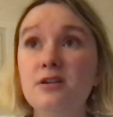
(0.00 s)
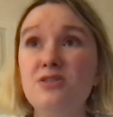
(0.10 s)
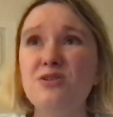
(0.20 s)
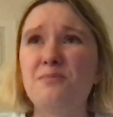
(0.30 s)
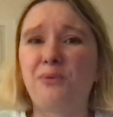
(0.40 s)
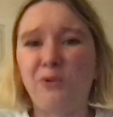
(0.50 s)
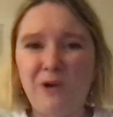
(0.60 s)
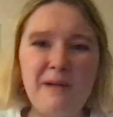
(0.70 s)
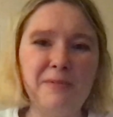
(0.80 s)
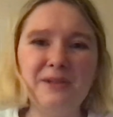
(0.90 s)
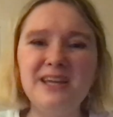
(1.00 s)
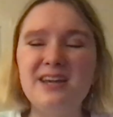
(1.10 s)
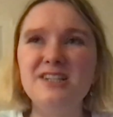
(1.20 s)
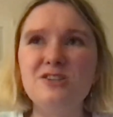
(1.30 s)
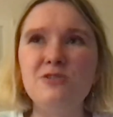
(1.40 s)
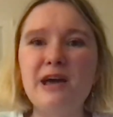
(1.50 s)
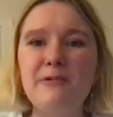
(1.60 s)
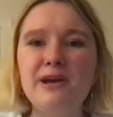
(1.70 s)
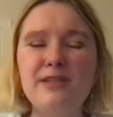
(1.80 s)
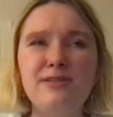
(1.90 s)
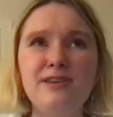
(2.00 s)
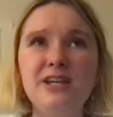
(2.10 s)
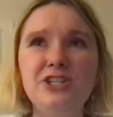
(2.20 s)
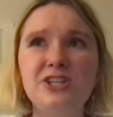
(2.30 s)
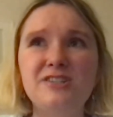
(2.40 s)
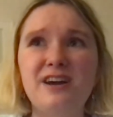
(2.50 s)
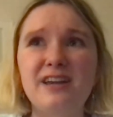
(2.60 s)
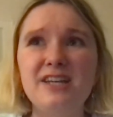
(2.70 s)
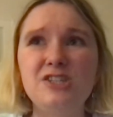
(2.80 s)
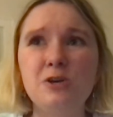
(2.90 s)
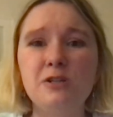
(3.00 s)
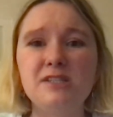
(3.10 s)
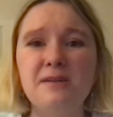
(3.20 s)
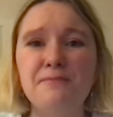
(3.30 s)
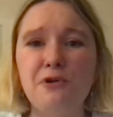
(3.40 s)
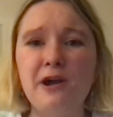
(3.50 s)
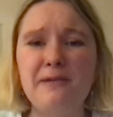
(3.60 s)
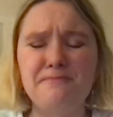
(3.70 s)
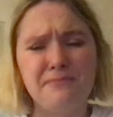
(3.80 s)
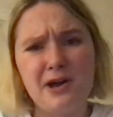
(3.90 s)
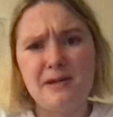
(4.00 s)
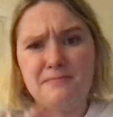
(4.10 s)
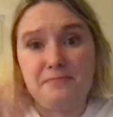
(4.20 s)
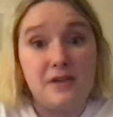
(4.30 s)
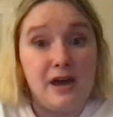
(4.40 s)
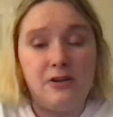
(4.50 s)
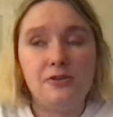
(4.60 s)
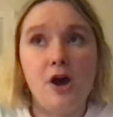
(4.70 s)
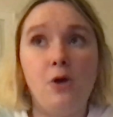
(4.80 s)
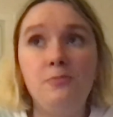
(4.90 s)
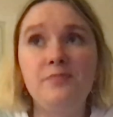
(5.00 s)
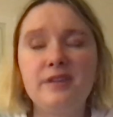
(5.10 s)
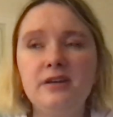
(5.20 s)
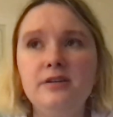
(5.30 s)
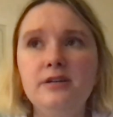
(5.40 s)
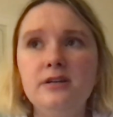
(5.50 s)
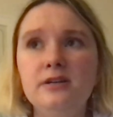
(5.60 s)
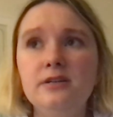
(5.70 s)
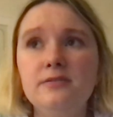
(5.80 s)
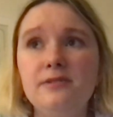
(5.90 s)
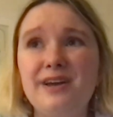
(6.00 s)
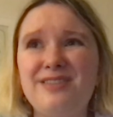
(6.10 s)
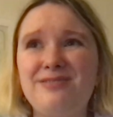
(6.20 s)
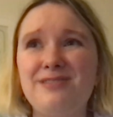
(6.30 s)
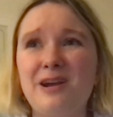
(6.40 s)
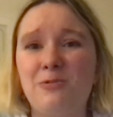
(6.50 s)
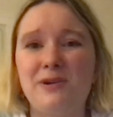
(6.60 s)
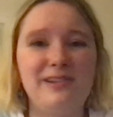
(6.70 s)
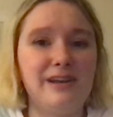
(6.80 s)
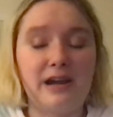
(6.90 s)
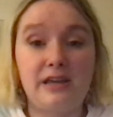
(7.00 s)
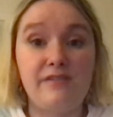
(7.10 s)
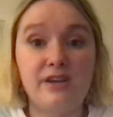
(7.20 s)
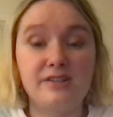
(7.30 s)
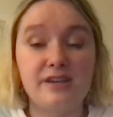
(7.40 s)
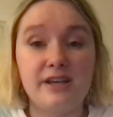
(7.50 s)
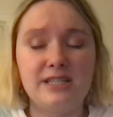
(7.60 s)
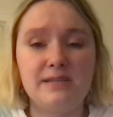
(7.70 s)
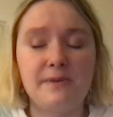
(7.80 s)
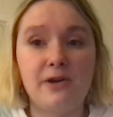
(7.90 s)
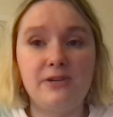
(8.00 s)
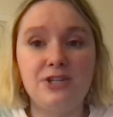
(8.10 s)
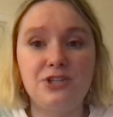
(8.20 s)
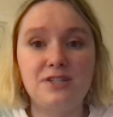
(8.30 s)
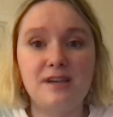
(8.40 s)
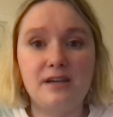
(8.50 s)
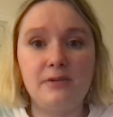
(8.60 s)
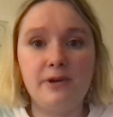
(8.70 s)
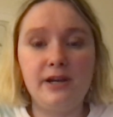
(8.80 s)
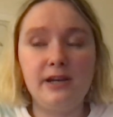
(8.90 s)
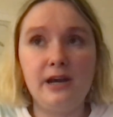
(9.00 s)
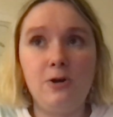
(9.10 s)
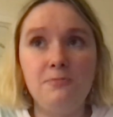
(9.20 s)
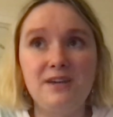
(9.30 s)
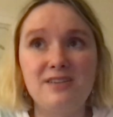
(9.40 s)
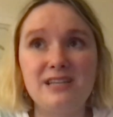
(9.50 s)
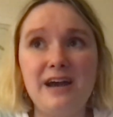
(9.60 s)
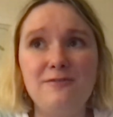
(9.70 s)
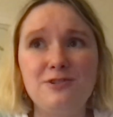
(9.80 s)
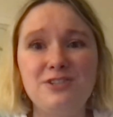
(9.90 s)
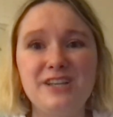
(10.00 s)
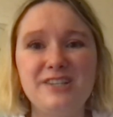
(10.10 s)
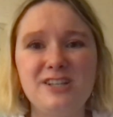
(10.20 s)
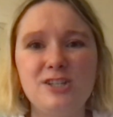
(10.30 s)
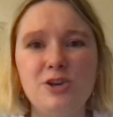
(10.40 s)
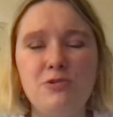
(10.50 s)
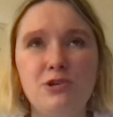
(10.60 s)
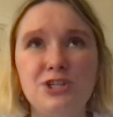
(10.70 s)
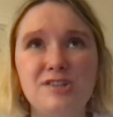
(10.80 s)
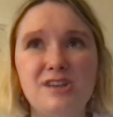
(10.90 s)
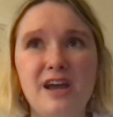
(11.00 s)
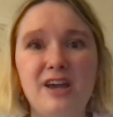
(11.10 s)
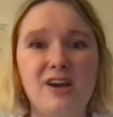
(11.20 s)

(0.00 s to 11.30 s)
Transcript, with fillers: They're probably going to do that with Nijigasaki too at some point, but I don't know. Like, they're really not giving us hints about Nijigasaki right now, because after Season 2, they're just like,